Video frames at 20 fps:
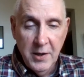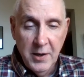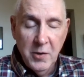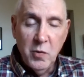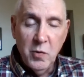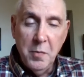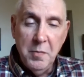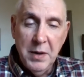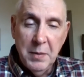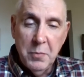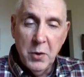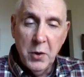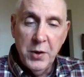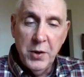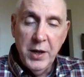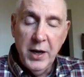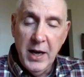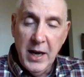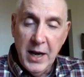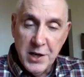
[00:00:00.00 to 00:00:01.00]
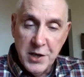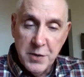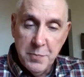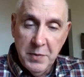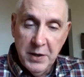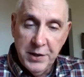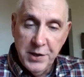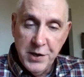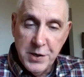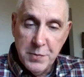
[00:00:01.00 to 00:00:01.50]
Remember that
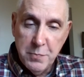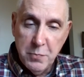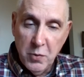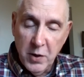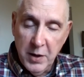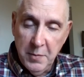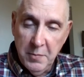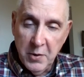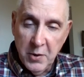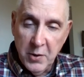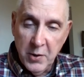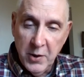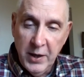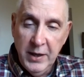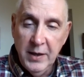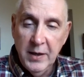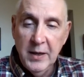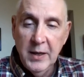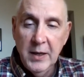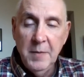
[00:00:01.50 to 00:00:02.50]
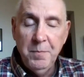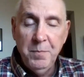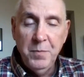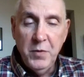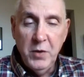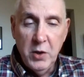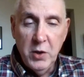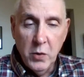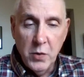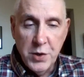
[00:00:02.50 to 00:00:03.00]
aspect is primary.
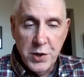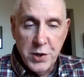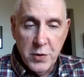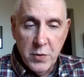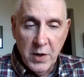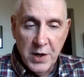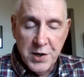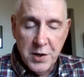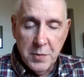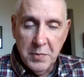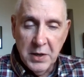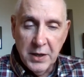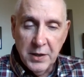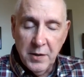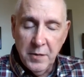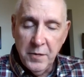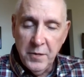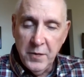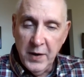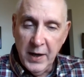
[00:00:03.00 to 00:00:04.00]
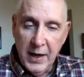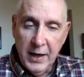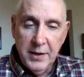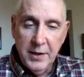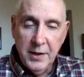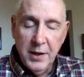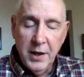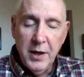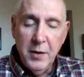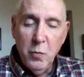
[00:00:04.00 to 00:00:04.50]
Don't stress about the fact
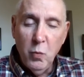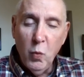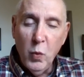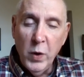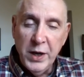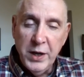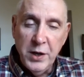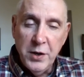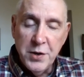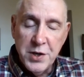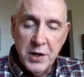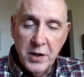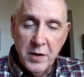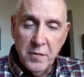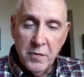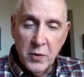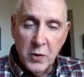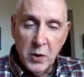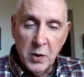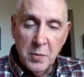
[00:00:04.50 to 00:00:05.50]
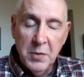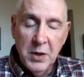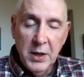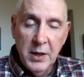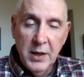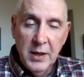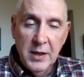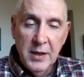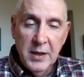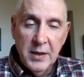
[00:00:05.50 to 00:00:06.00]
that when you see a verb
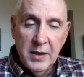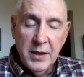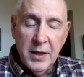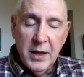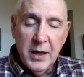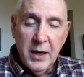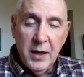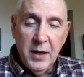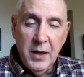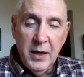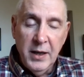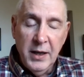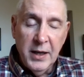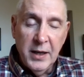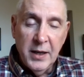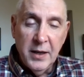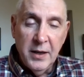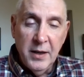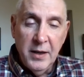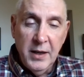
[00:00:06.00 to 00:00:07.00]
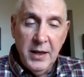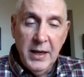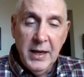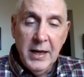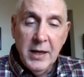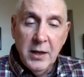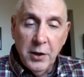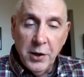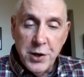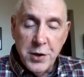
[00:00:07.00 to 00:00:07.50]
that in
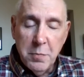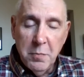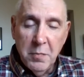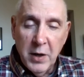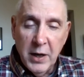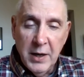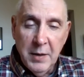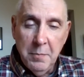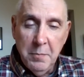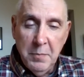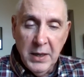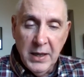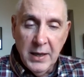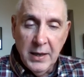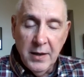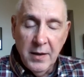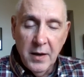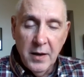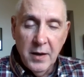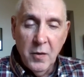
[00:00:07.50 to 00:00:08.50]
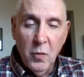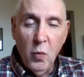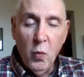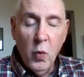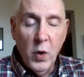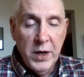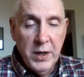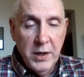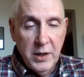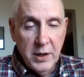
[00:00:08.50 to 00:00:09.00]
English might mean
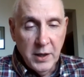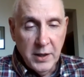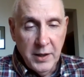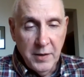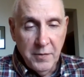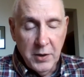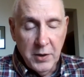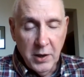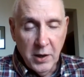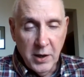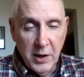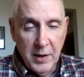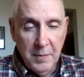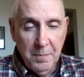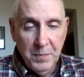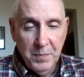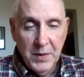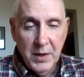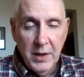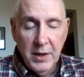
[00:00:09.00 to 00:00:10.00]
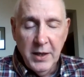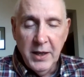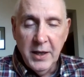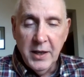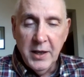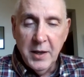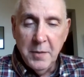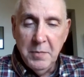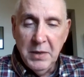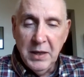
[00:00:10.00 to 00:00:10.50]
one kind of time,
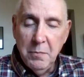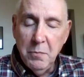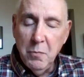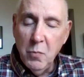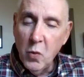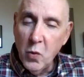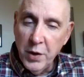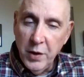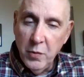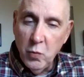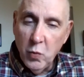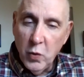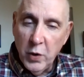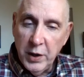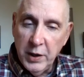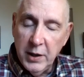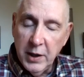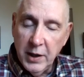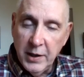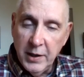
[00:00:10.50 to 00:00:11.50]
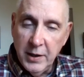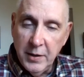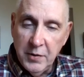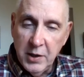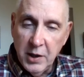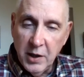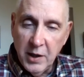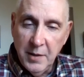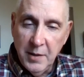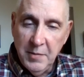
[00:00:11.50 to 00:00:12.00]
it can mean more than one kind of
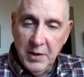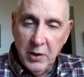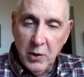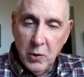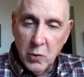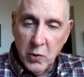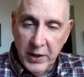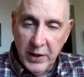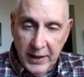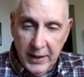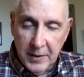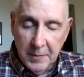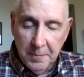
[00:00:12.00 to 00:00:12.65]
time in Greek.